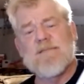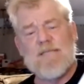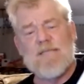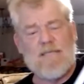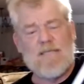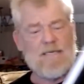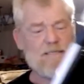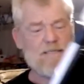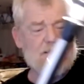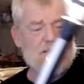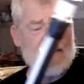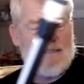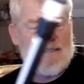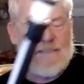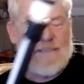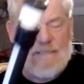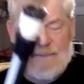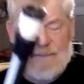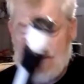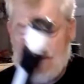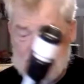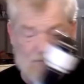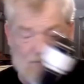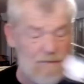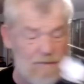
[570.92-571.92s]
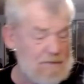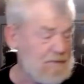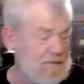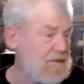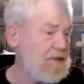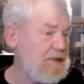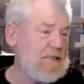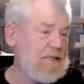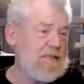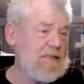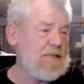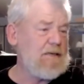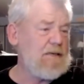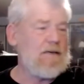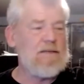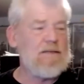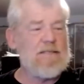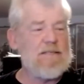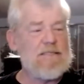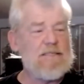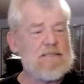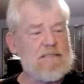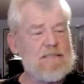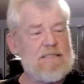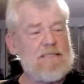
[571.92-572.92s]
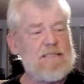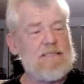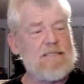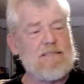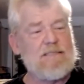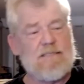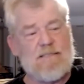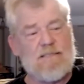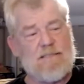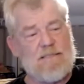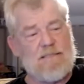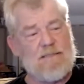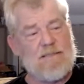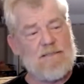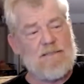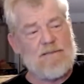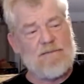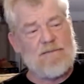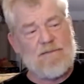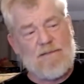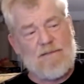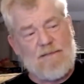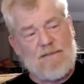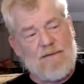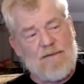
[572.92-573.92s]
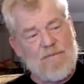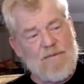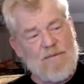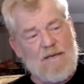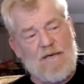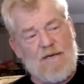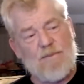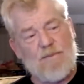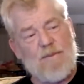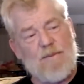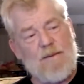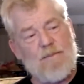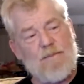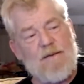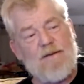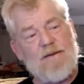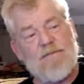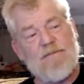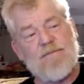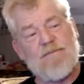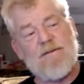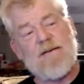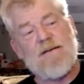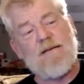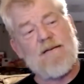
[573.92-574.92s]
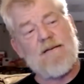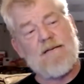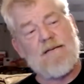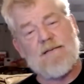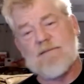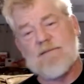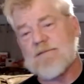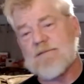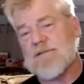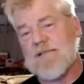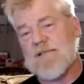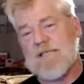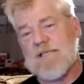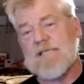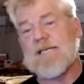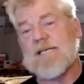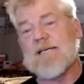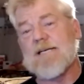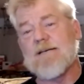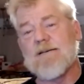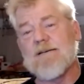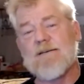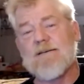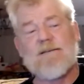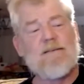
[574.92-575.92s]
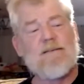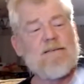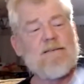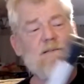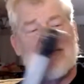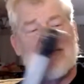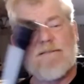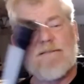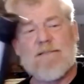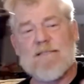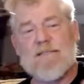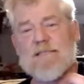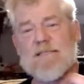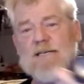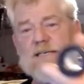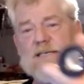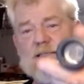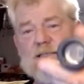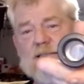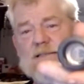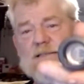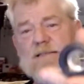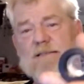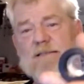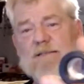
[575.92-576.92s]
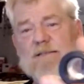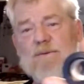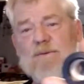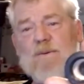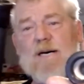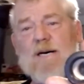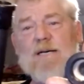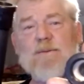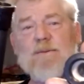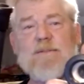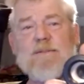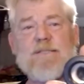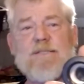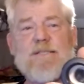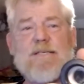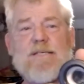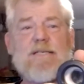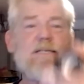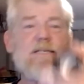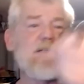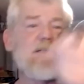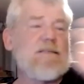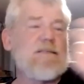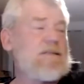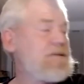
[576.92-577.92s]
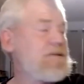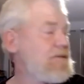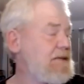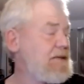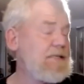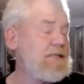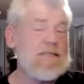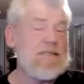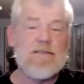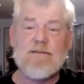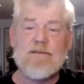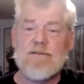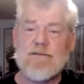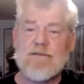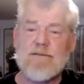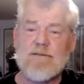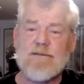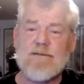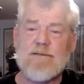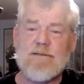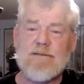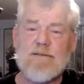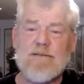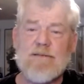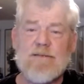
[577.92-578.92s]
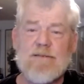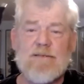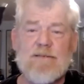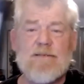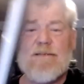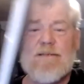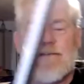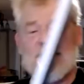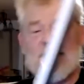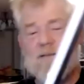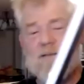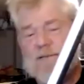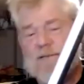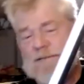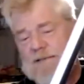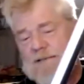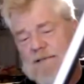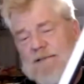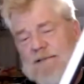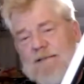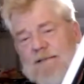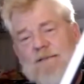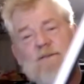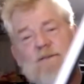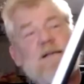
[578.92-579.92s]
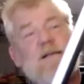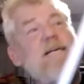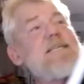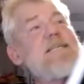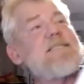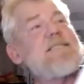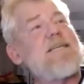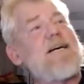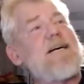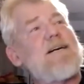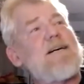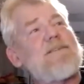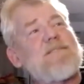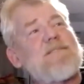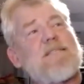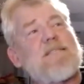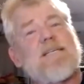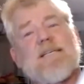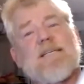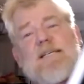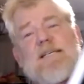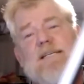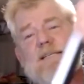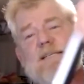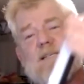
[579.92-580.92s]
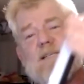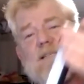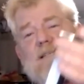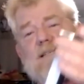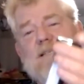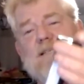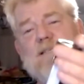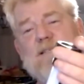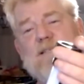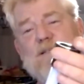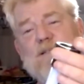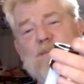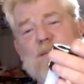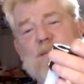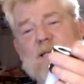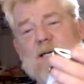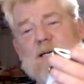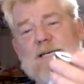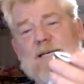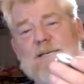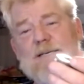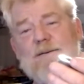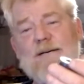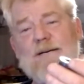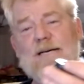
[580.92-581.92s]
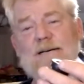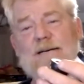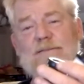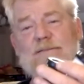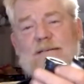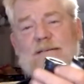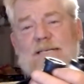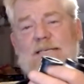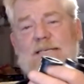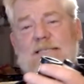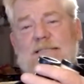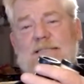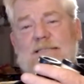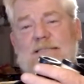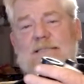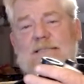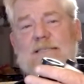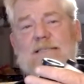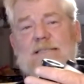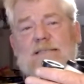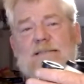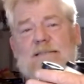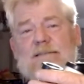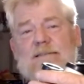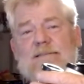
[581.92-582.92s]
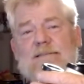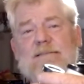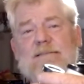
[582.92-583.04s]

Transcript: And like I said, that's just that. All this is a LPB fitting, clear, just like the little white ones you get in the deal. Cut the threads off, stick it in the tube, and now you have an instant